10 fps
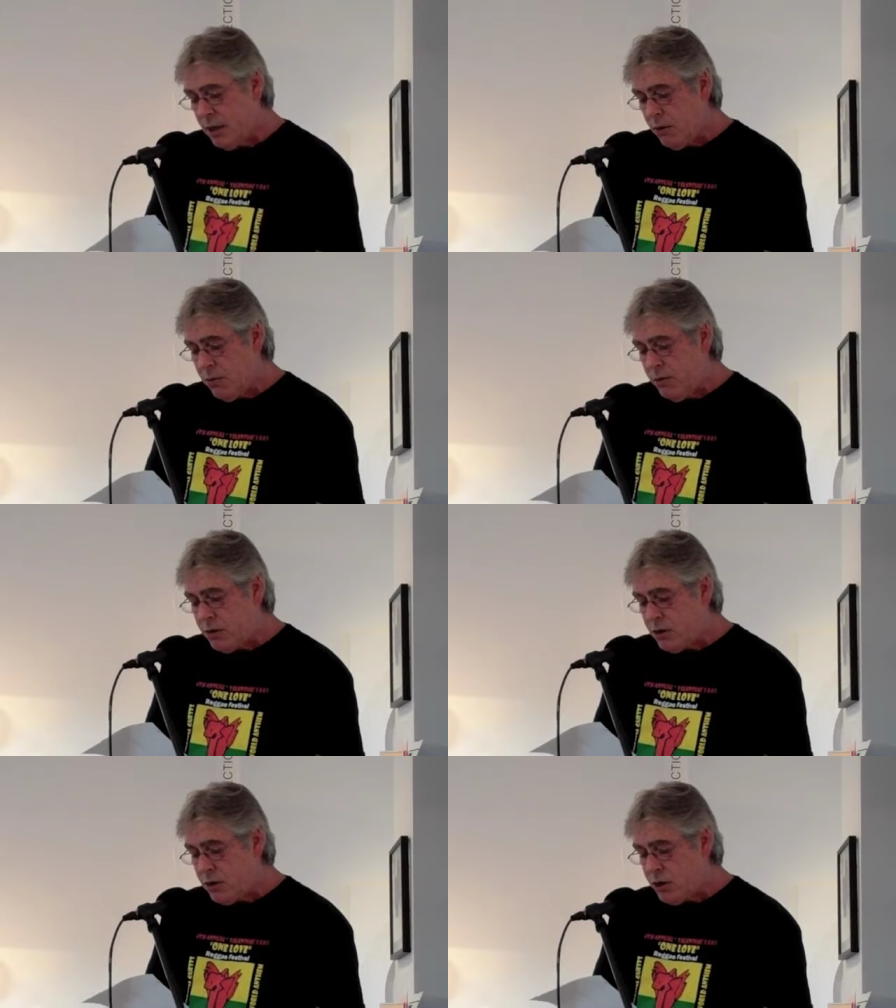
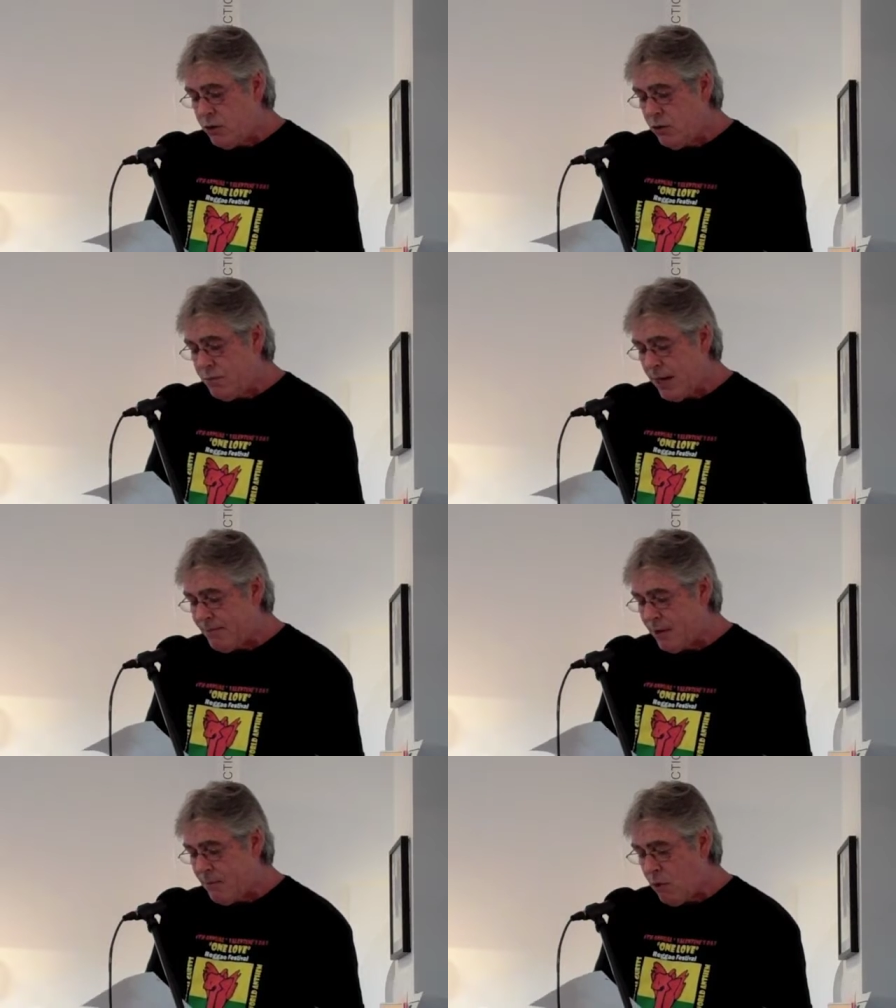roots chewed by
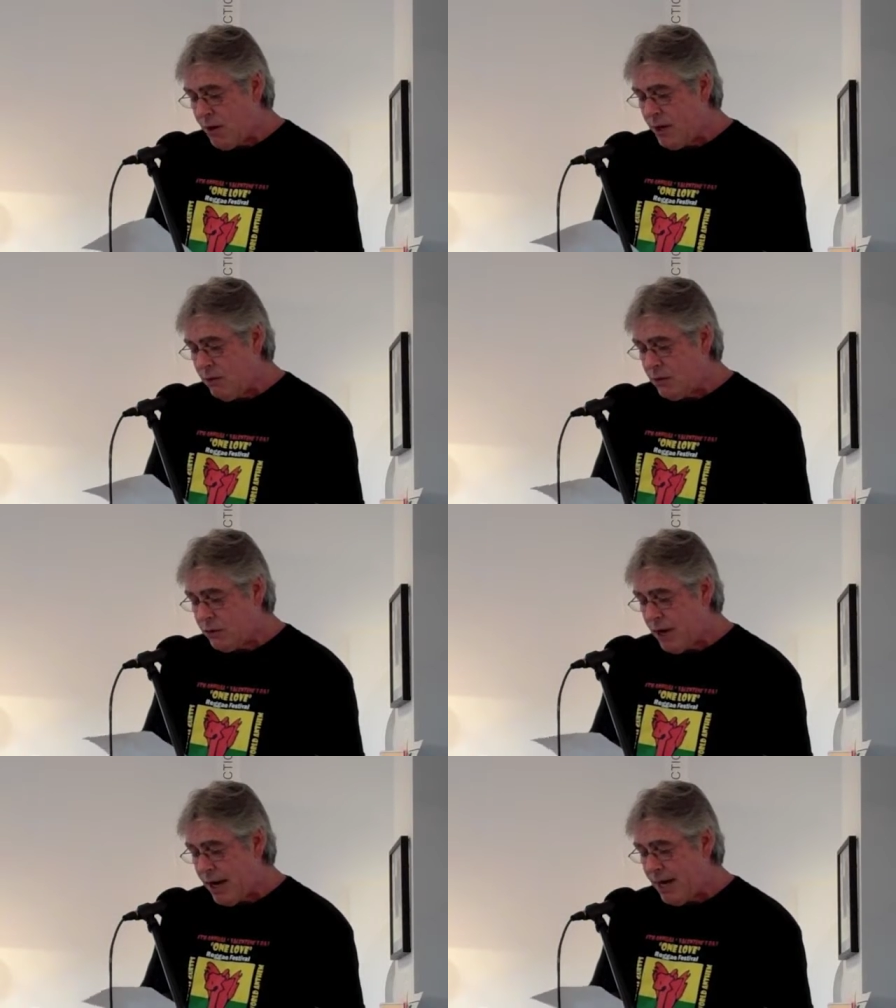primordial
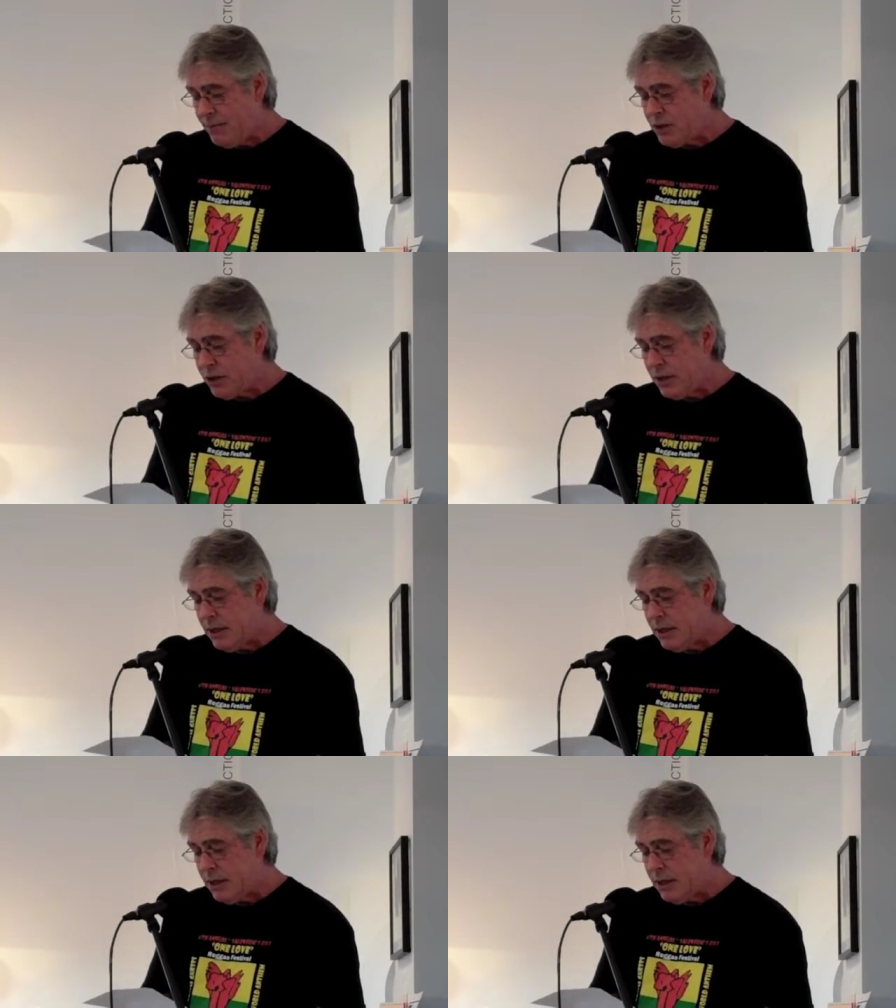tribes.